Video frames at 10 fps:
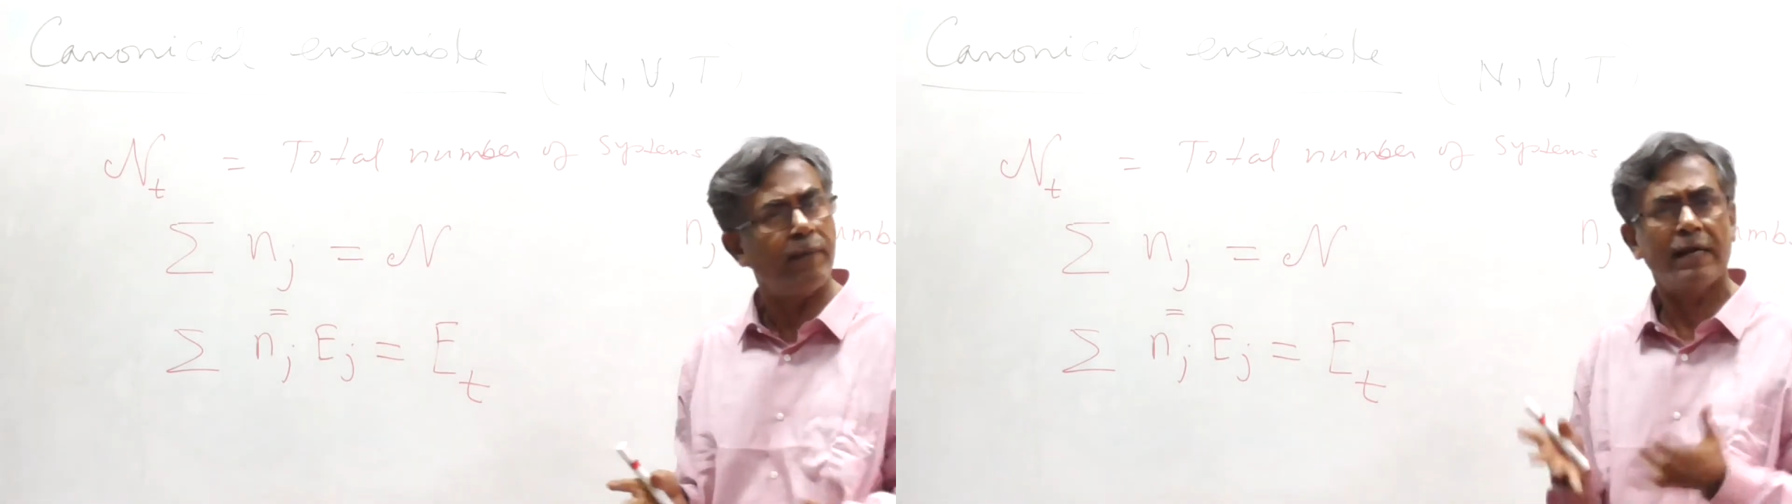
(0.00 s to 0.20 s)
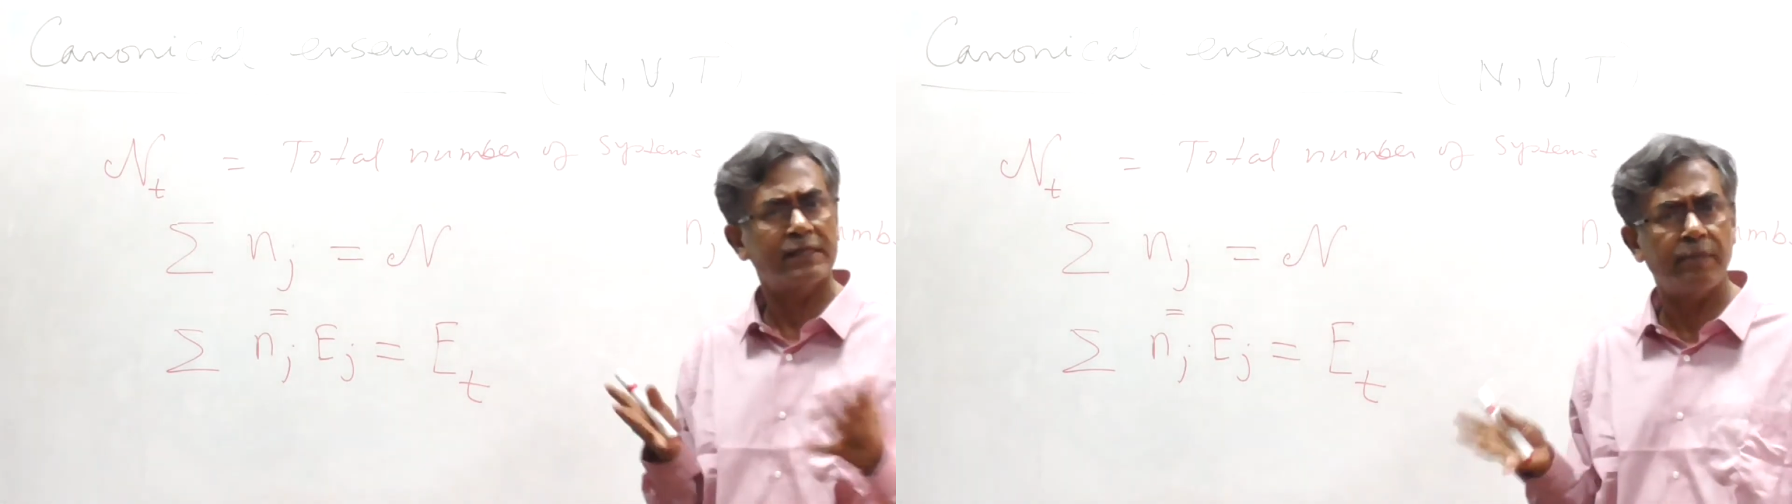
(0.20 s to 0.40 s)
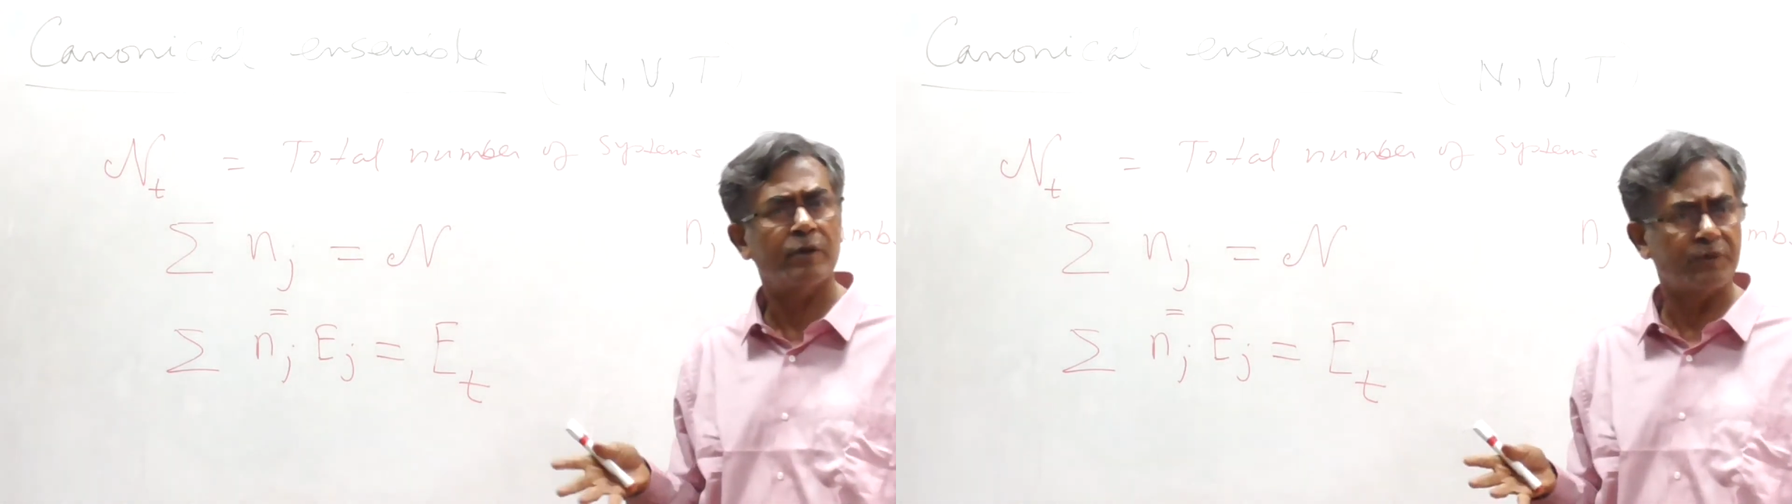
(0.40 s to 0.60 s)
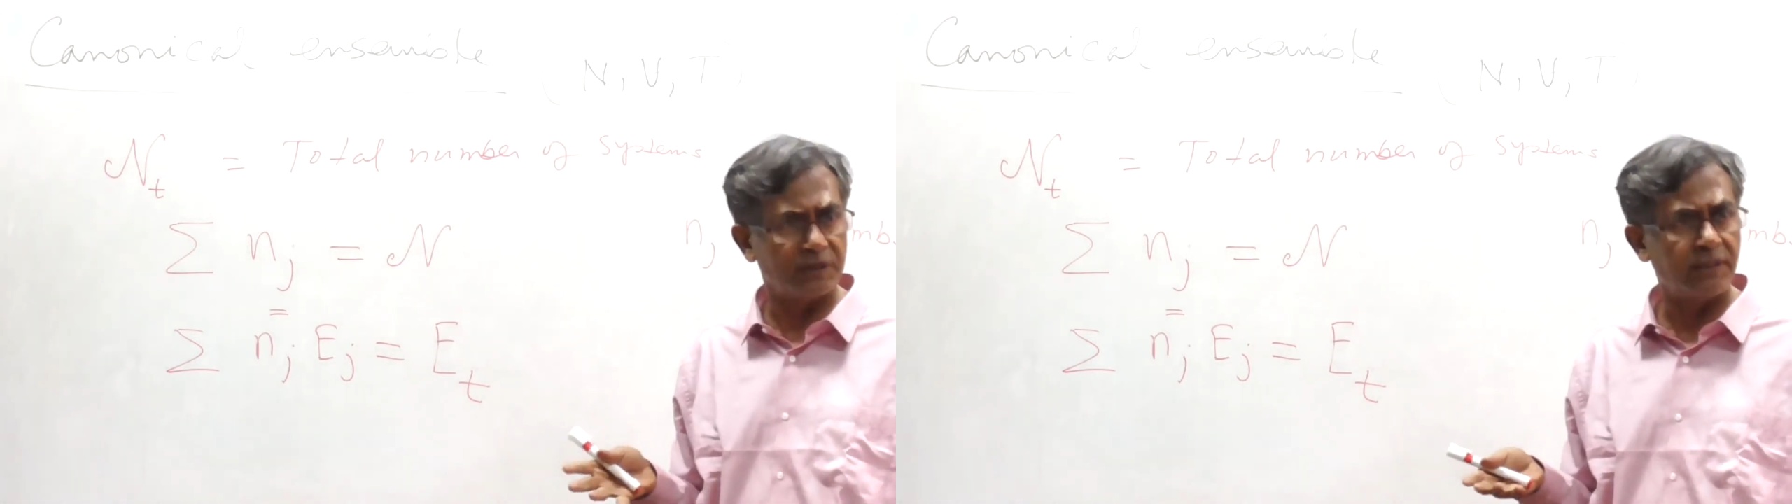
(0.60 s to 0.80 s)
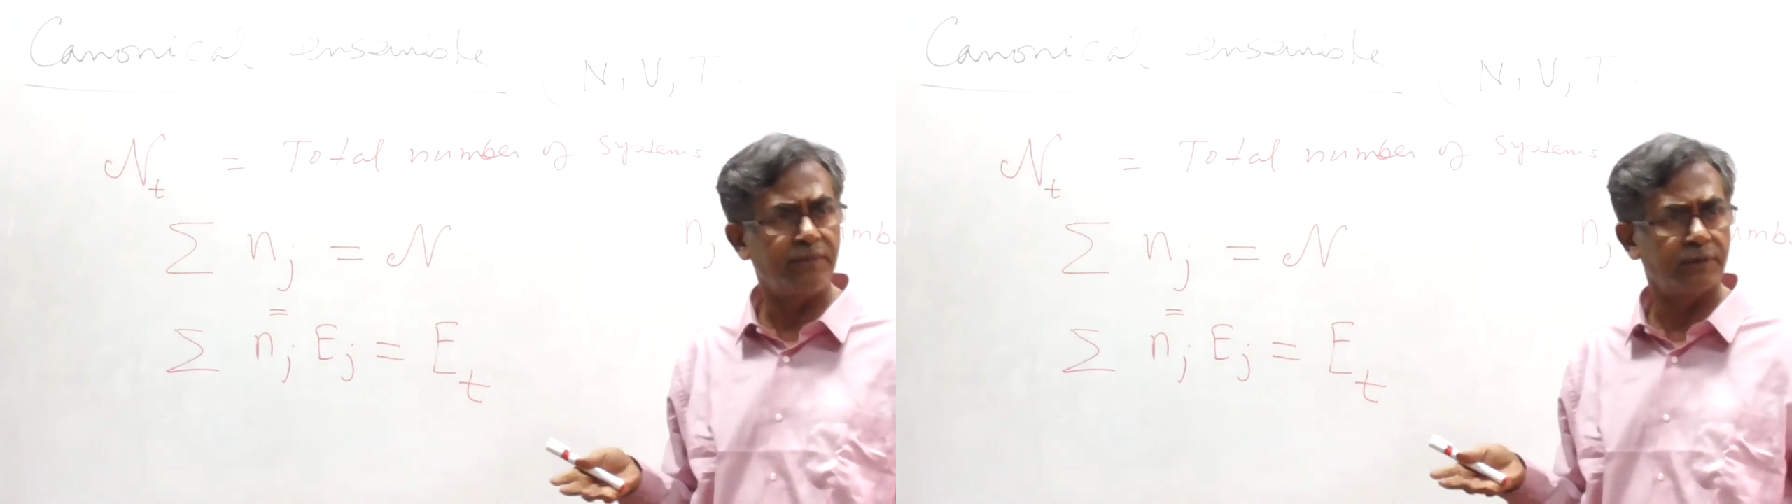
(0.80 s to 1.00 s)
have large number of
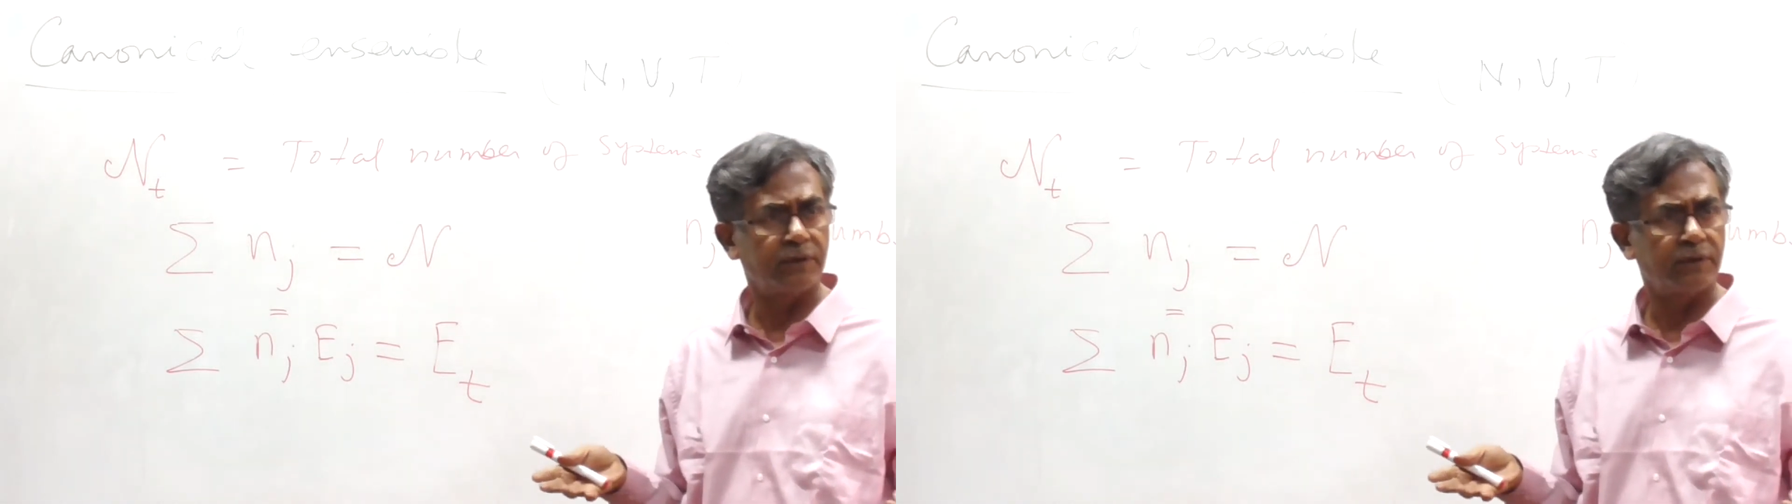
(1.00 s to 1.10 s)
systems.